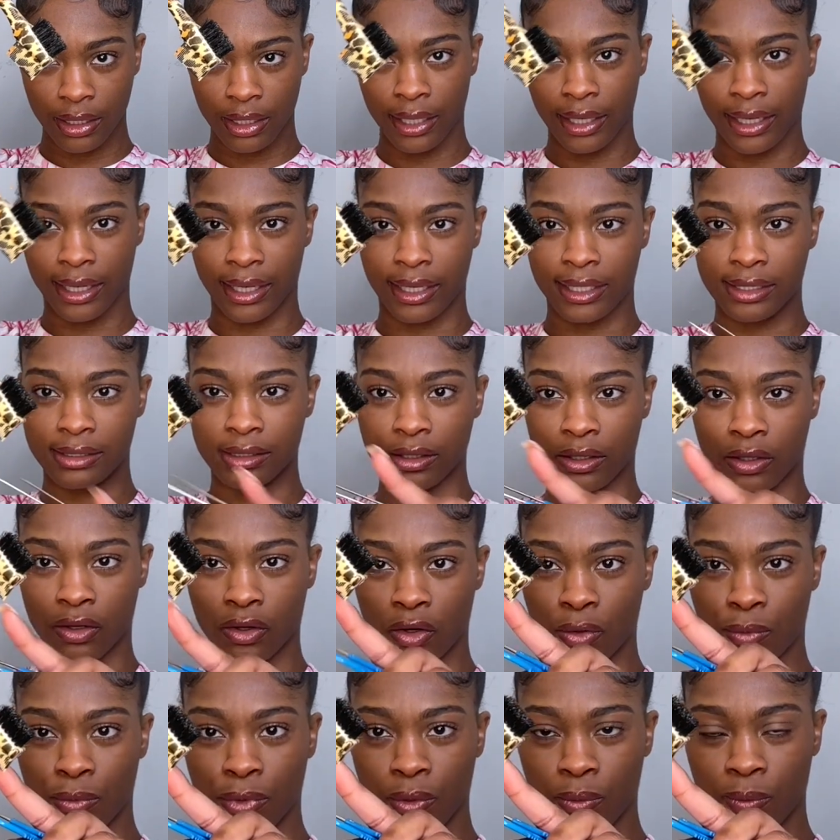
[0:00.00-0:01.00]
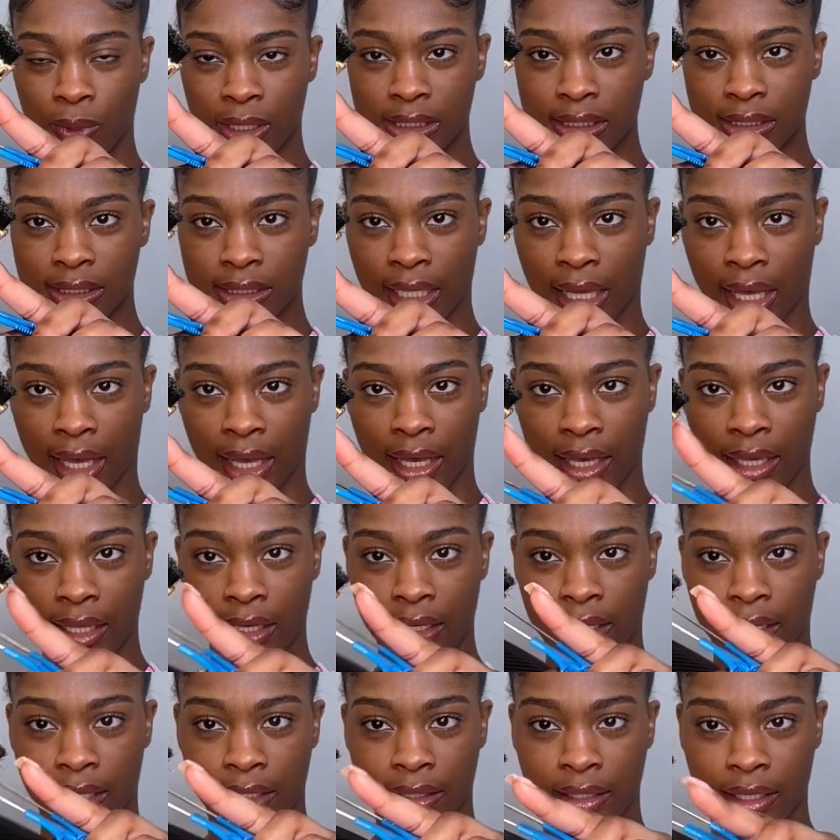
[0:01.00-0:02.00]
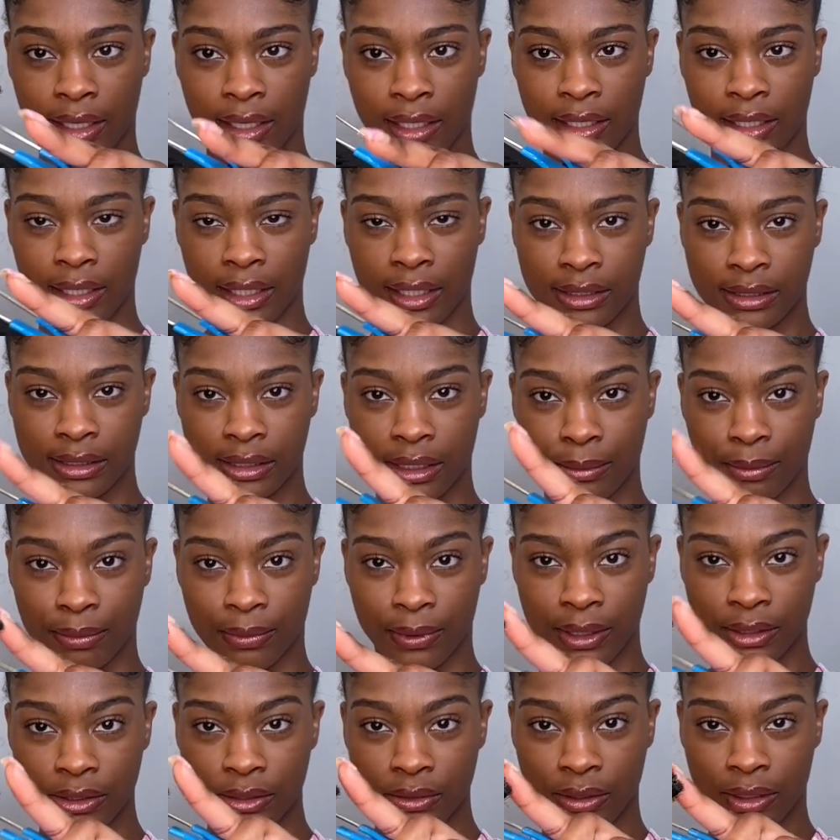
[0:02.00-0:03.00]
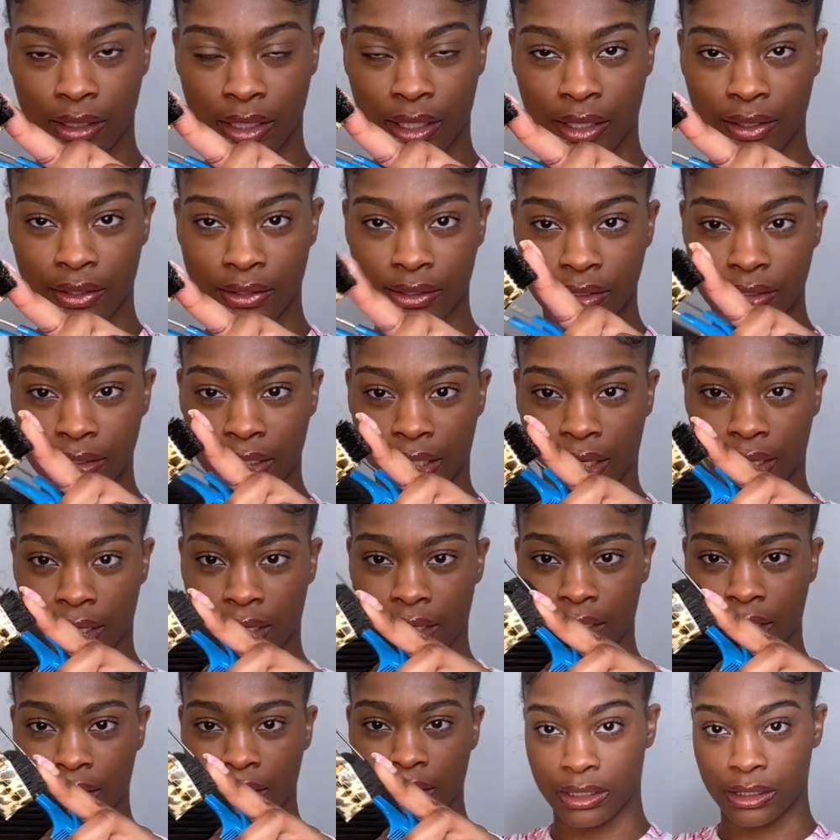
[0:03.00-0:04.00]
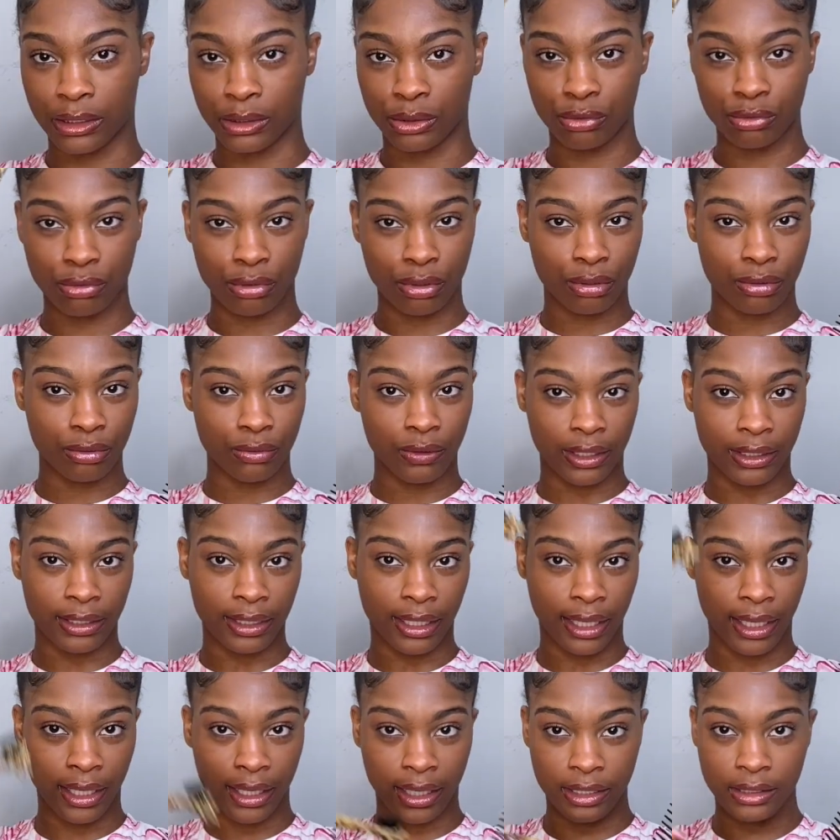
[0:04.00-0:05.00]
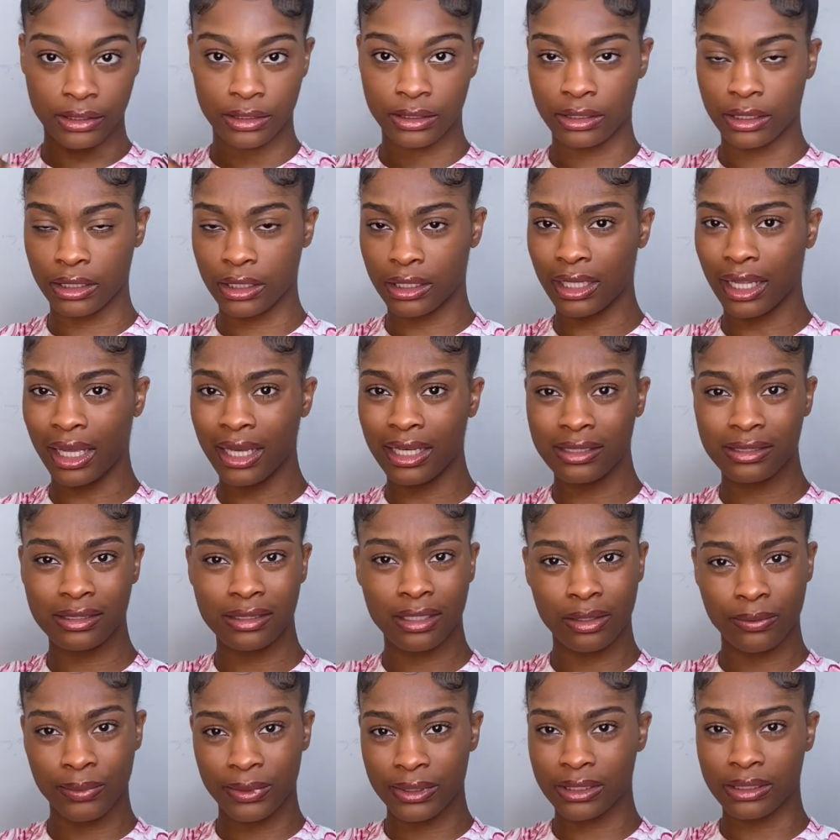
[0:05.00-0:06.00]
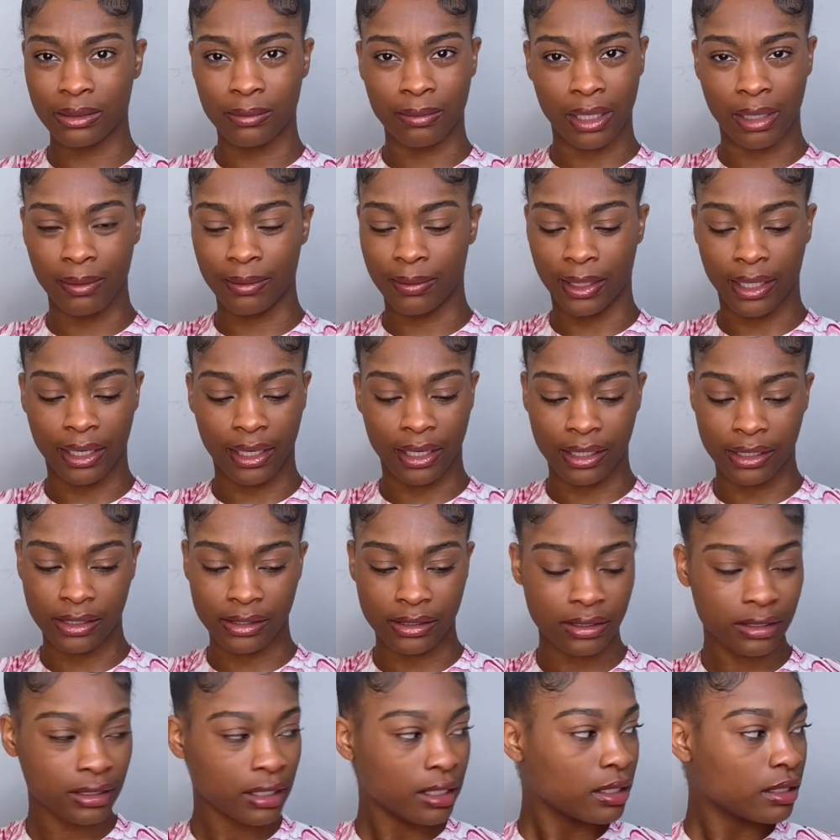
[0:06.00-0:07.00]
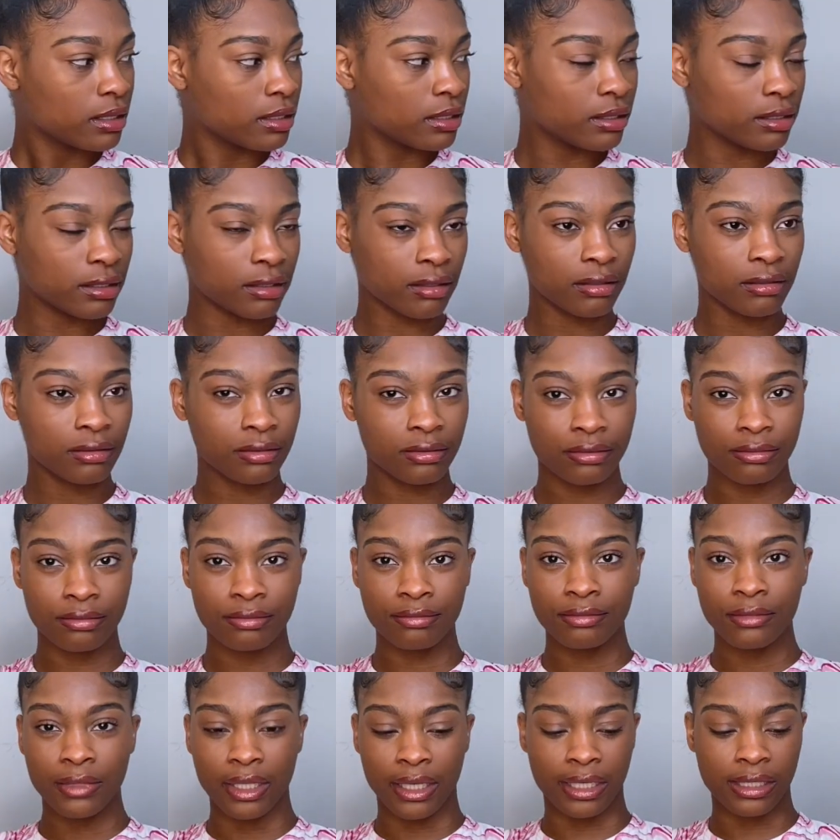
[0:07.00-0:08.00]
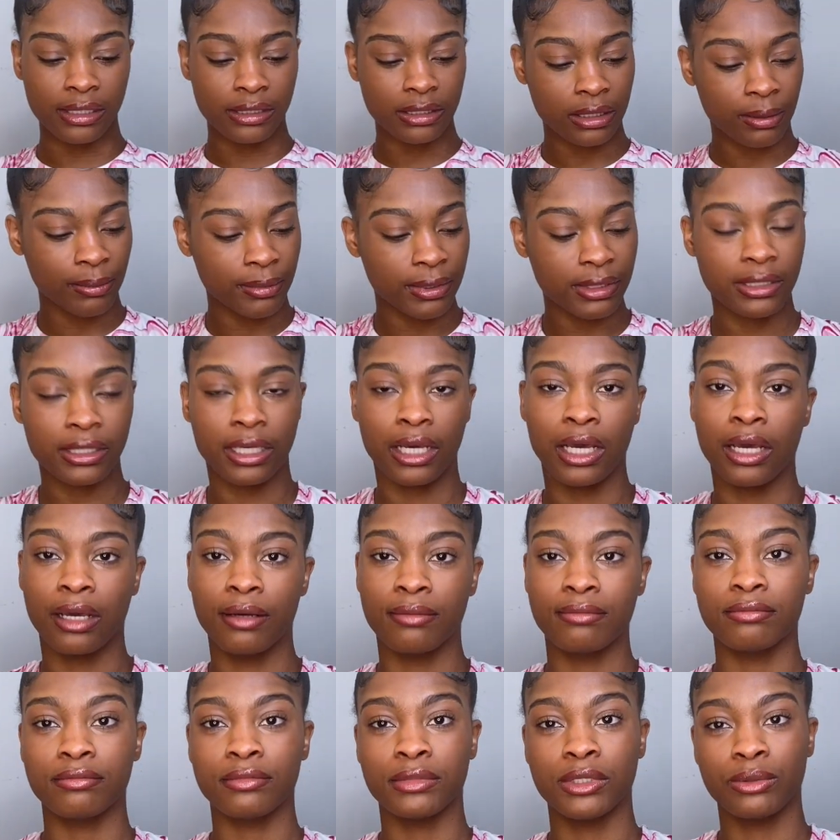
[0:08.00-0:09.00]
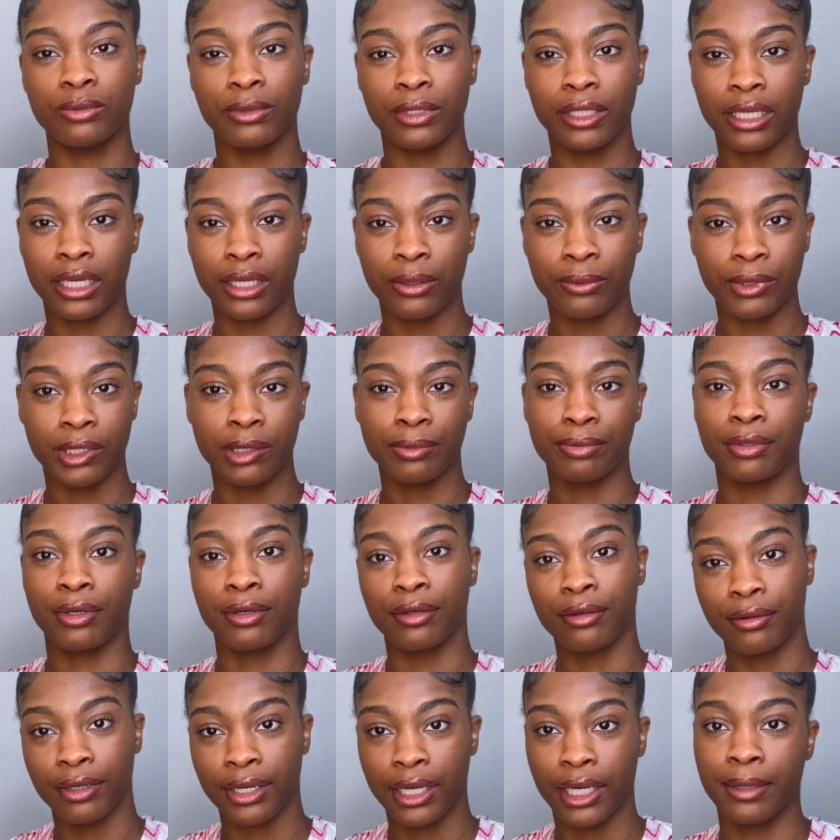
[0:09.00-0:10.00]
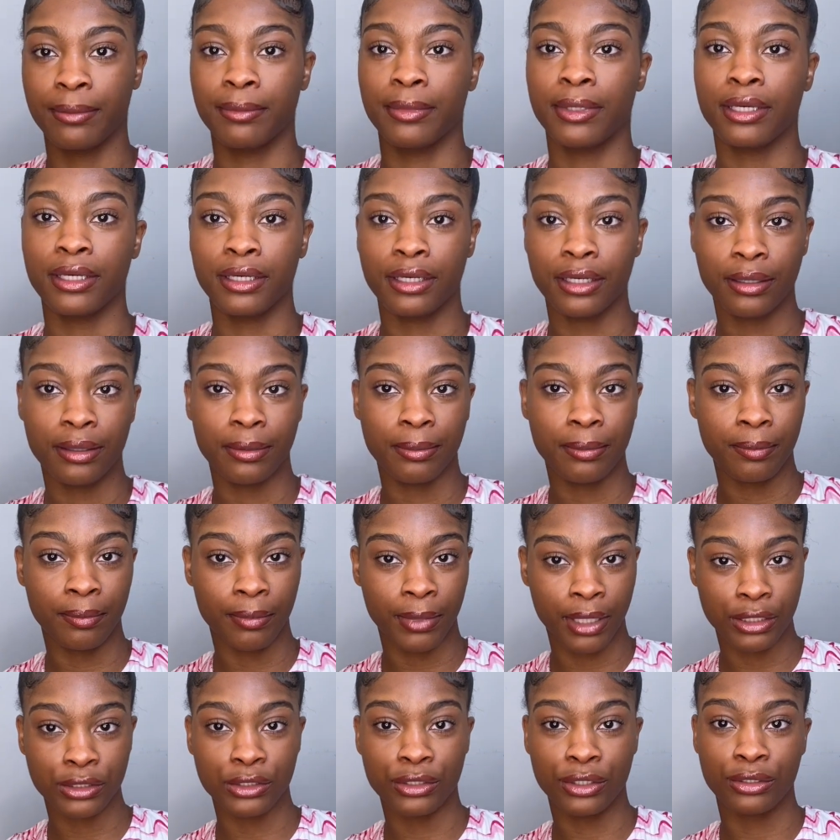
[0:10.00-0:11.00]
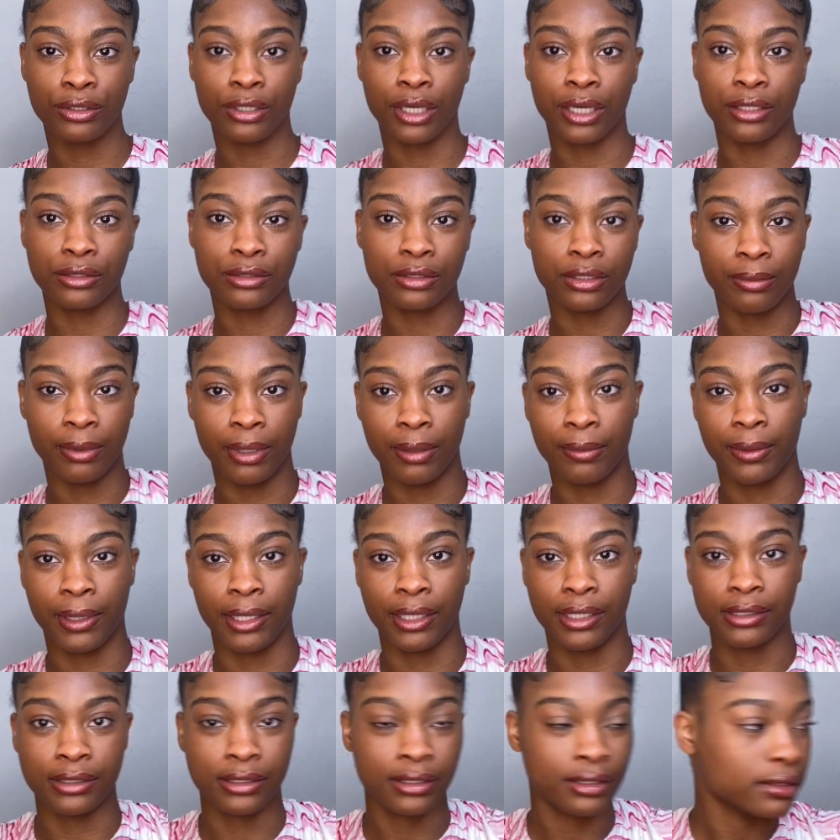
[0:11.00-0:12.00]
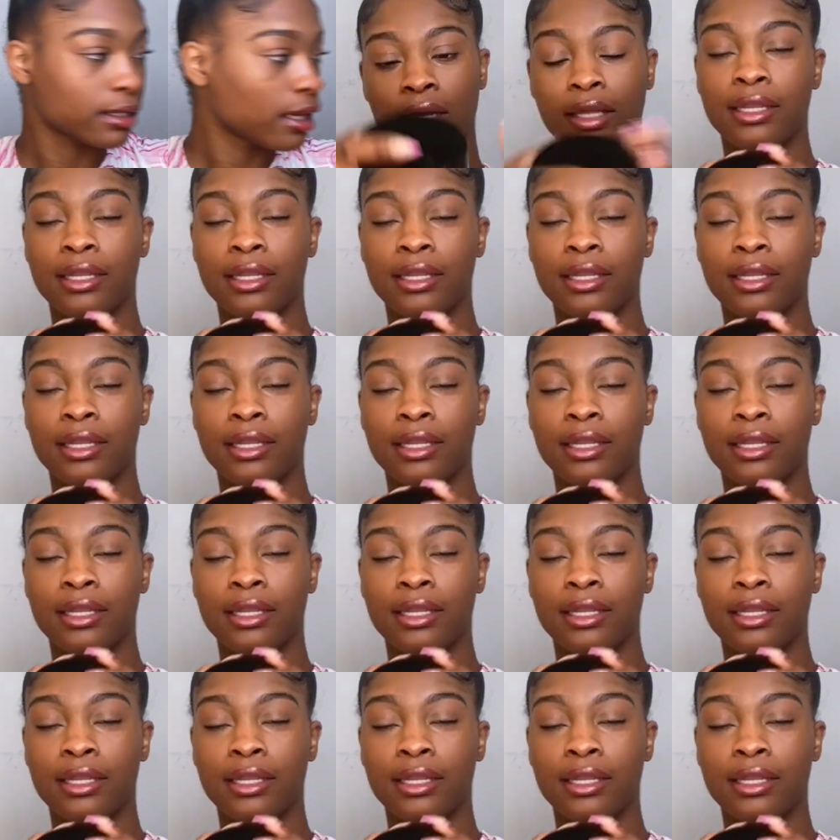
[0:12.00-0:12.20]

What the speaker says: And it's a comb on one side and then it's a brush on the other side. Because you know, at the end, your clients come with some baby hairs. You know, it's summertime, you want to get with the program, make sure you know how to do the baby hairs.